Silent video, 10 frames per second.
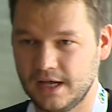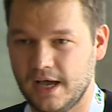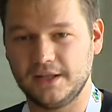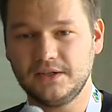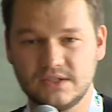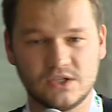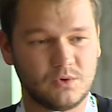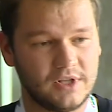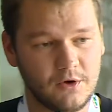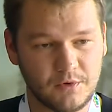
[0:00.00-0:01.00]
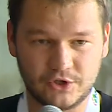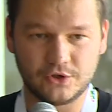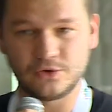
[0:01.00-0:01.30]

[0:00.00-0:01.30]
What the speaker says: And this is what I wish you